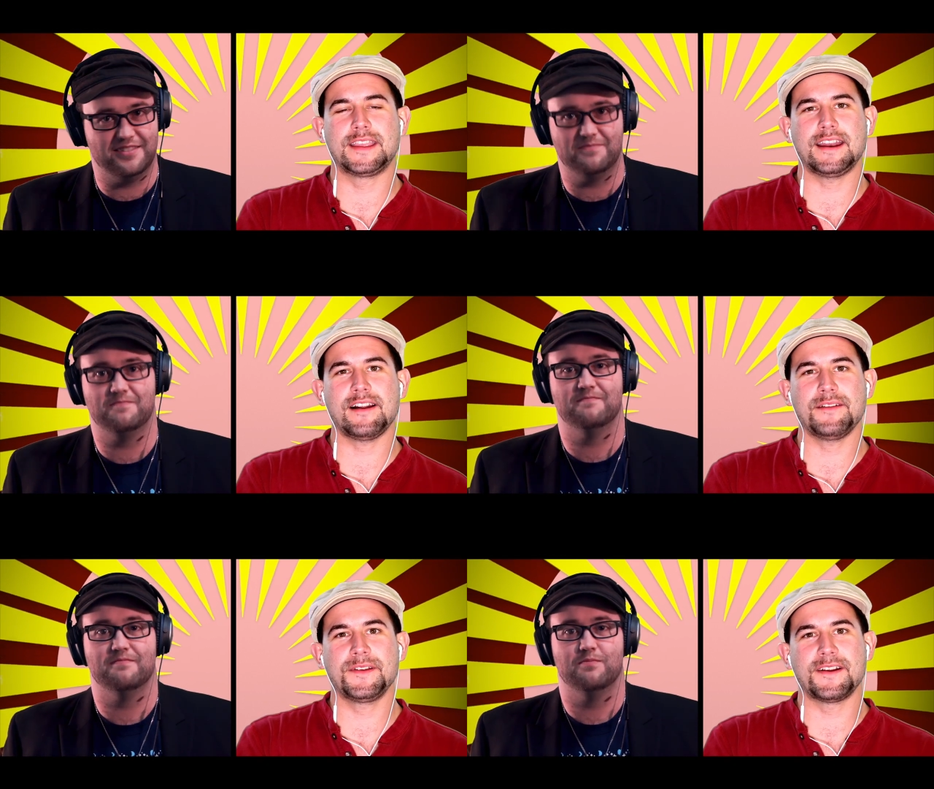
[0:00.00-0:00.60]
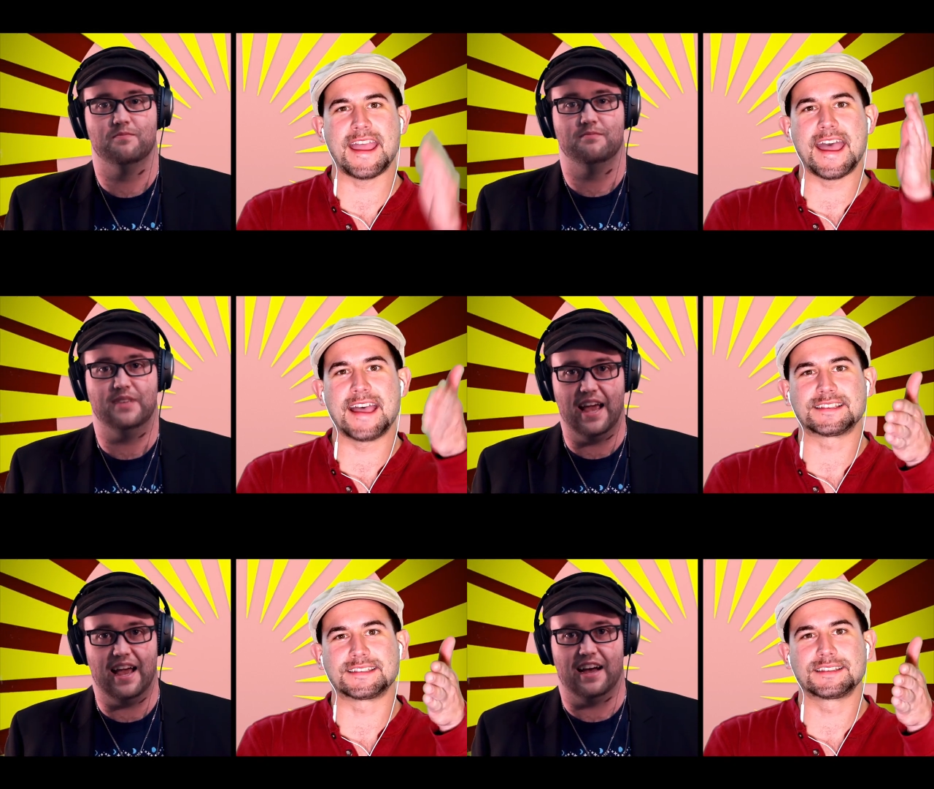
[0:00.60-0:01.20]
Speaker 1: Get off your
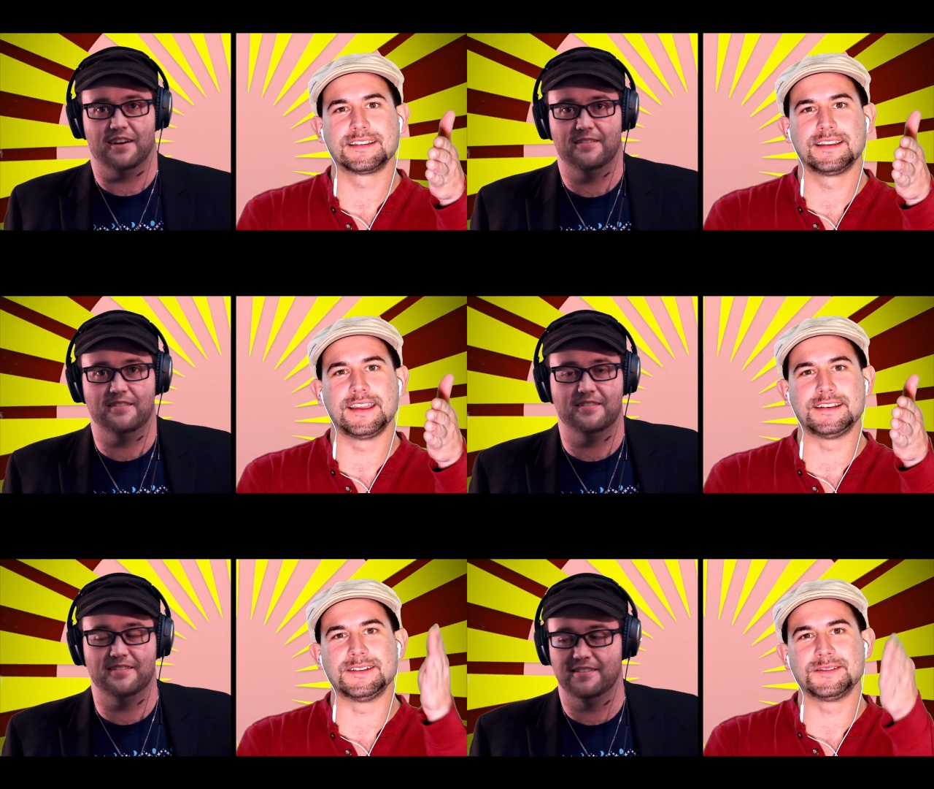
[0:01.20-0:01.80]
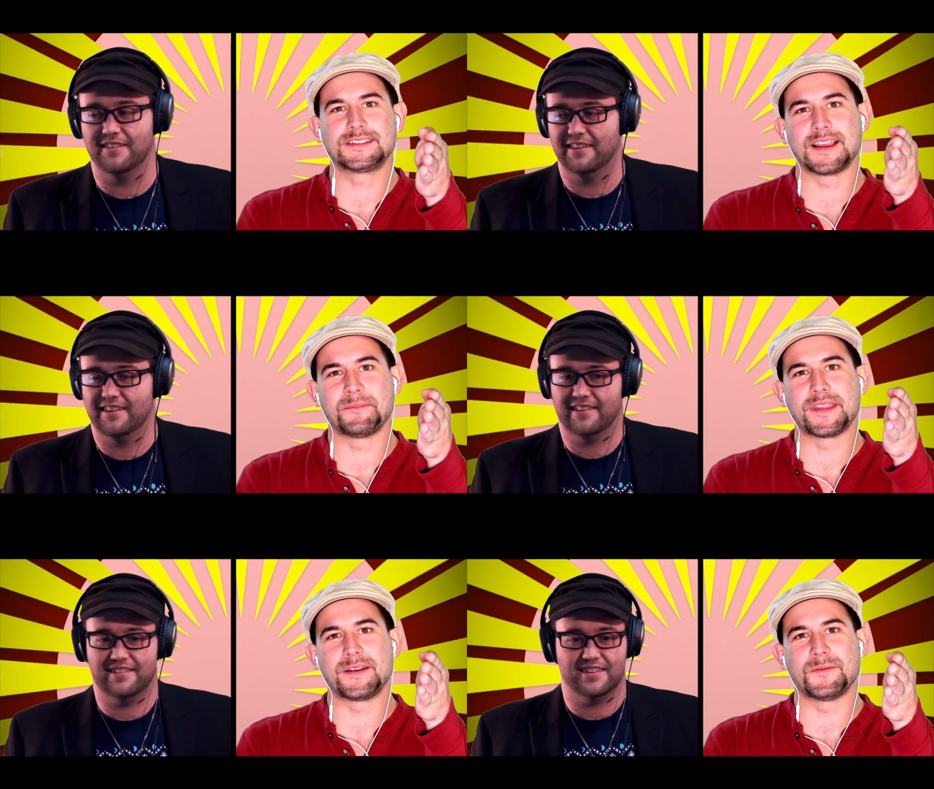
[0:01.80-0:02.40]
ass. Yeah. And do
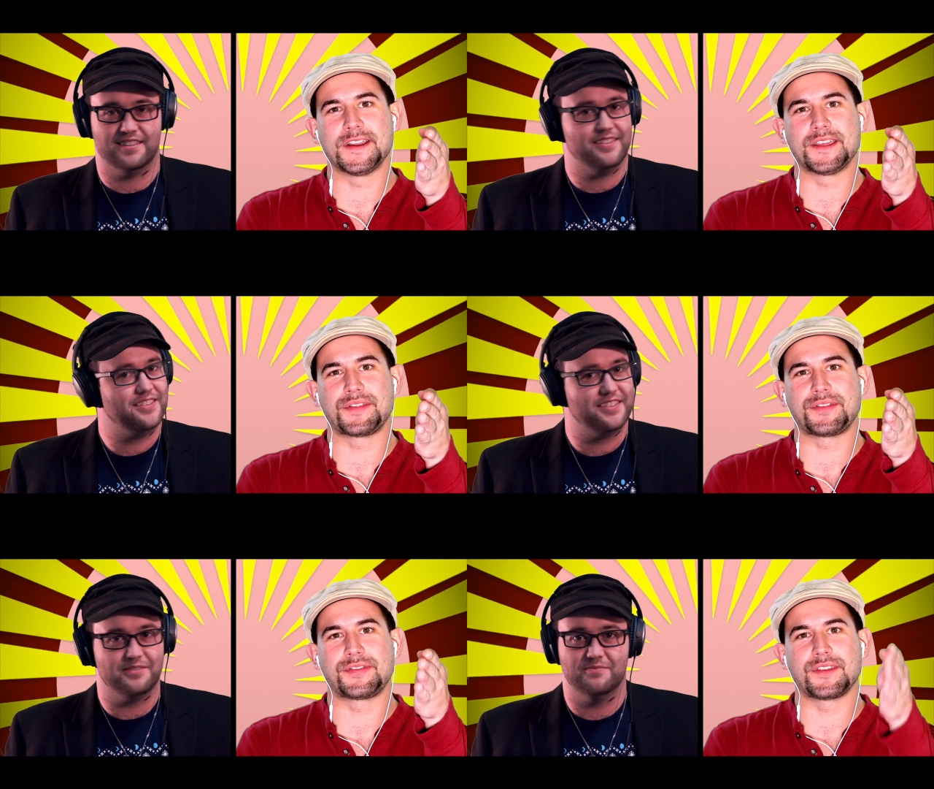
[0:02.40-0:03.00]
something with